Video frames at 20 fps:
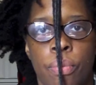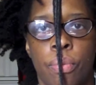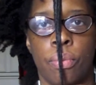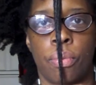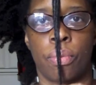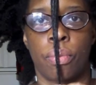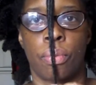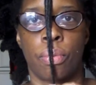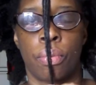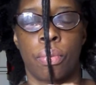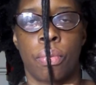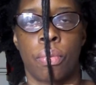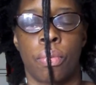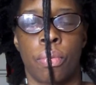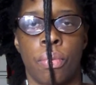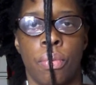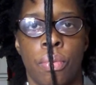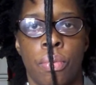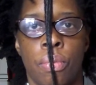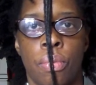
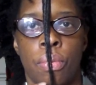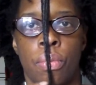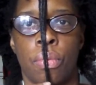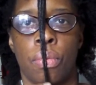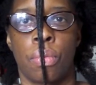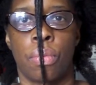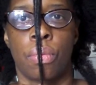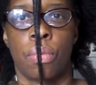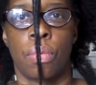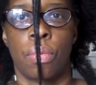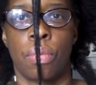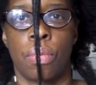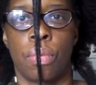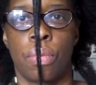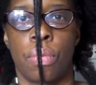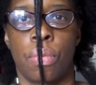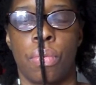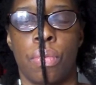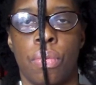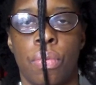
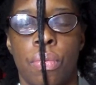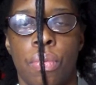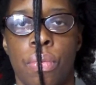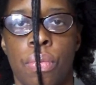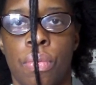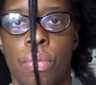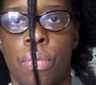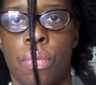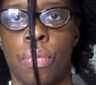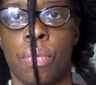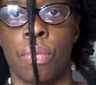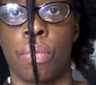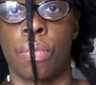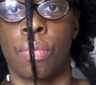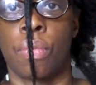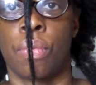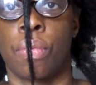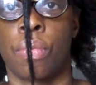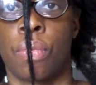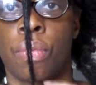
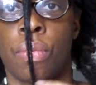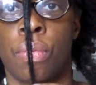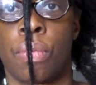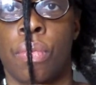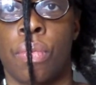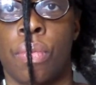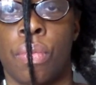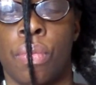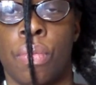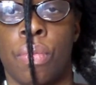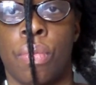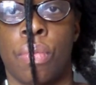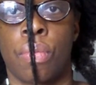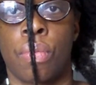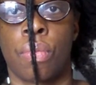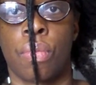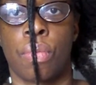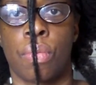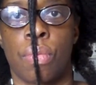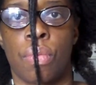Nothing is said.